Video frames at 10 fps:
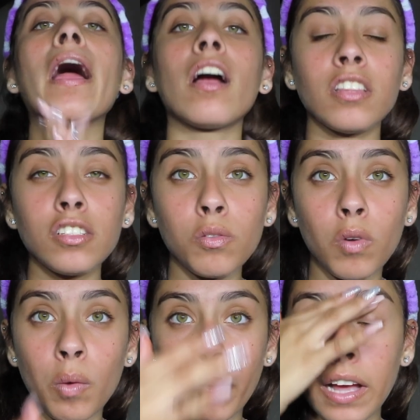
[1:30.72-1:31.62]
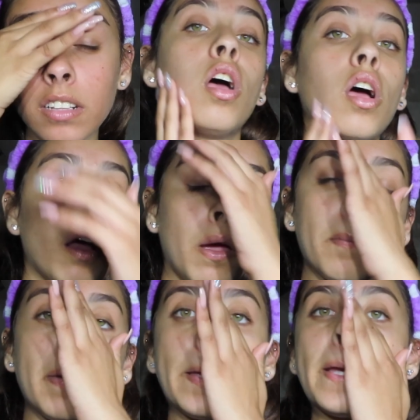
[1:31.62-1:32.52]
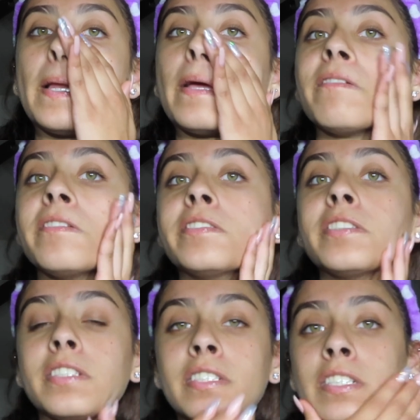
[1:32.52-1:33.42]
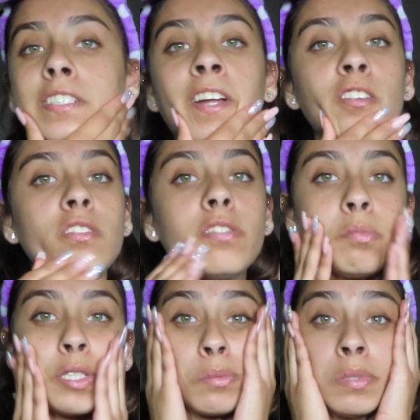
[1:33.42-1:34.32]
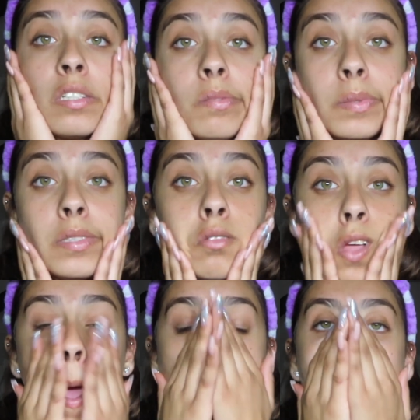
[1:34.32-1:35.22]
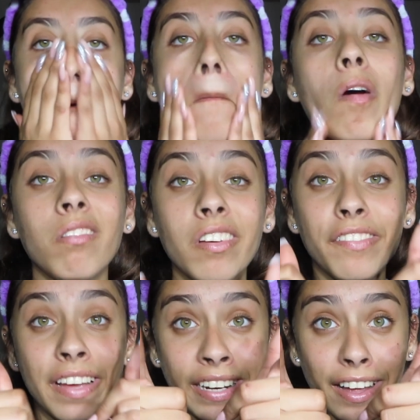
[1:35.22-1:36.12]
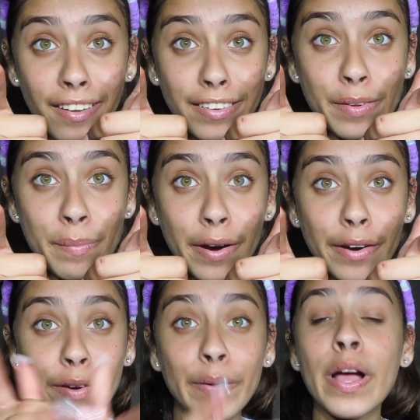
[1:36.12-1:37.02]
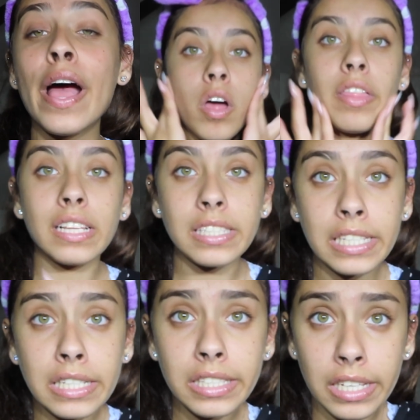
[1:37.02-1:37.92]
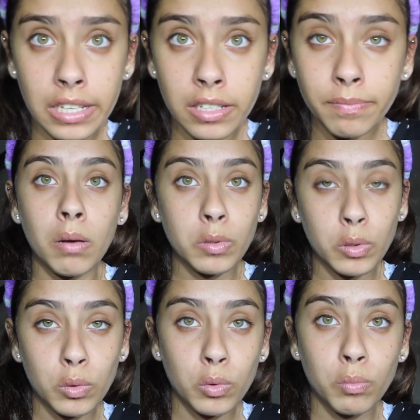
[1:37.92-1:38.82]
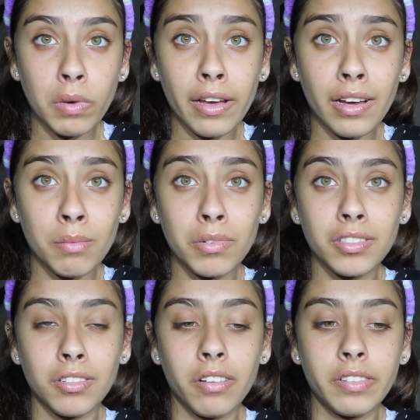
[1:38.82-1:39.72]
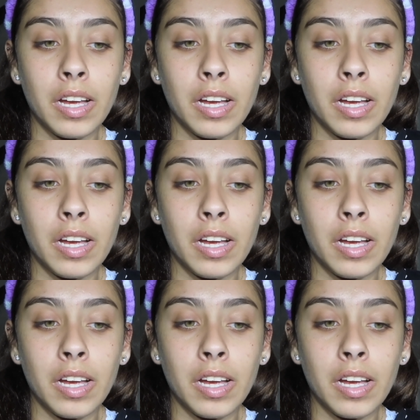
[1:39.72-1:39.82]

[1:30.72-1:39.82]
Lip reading: I got this a while back. I mean, it feels good. I don't know if it breaks me out, but we'll find out tomorrow. While that sinks in, I'm gonna do my eyebrows off